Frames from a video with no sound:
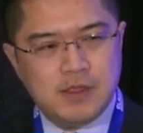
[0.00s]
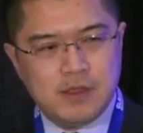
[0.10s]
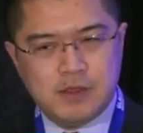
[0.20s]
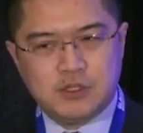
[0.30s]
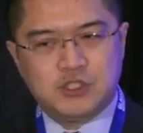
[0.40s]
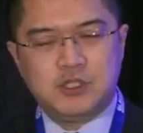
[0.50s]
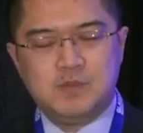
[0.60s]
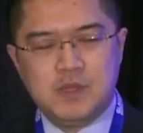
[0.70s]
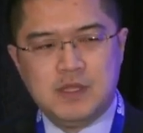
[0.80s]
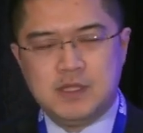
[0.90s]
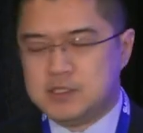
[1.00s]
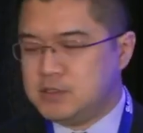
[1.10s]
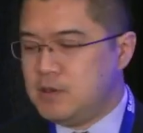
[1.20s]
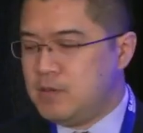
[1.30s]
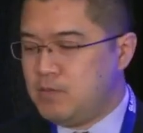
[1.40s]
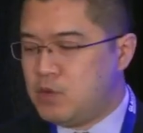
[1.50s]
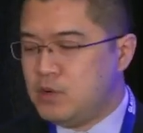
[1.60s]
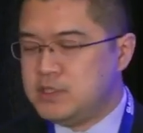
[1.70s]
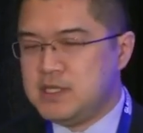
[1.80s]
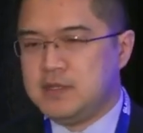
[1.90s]
there should be this
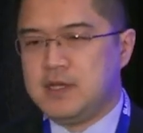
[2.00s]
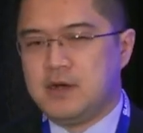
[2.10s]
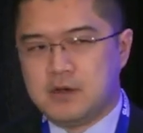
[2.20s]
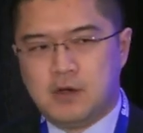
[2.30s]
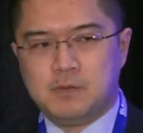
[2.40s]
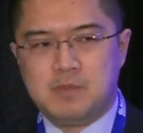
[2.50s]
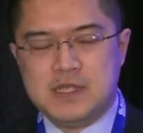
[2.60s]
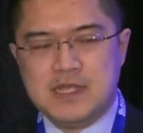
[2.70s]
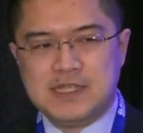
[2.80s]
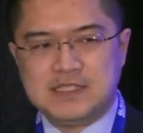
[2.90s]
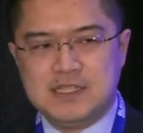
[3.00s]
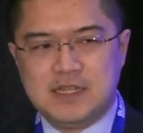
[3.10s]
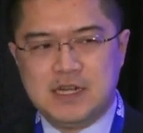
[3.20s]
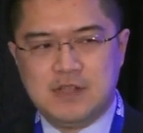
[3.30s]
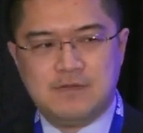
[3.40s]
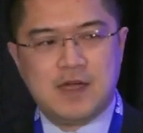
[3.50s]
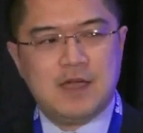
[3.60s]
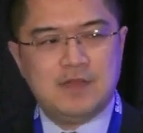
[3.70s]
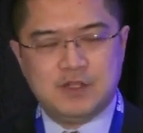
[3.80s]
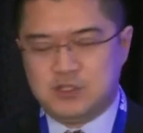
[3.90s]
protein there called
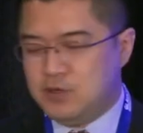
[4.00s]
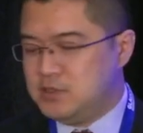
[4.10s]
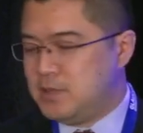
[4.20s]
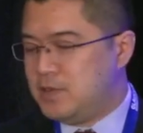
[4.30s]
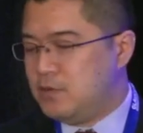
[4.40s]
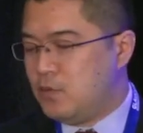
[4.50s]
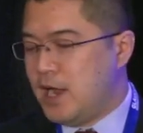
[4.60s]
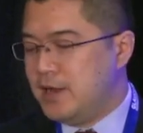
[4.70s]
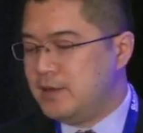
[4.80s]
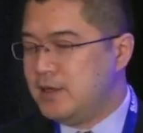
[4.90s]
PSD95 that shows up in white.